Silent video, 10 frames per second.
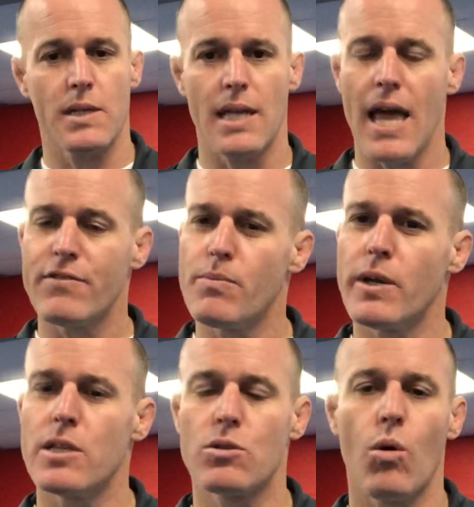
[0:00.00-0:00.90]
because
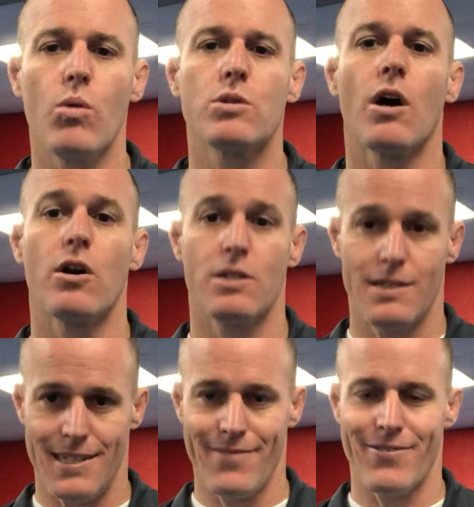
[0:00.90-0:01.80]
everybody's goals are
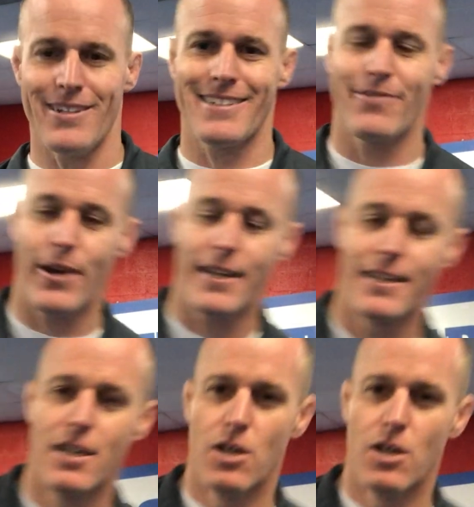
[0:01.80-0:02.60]
different, right?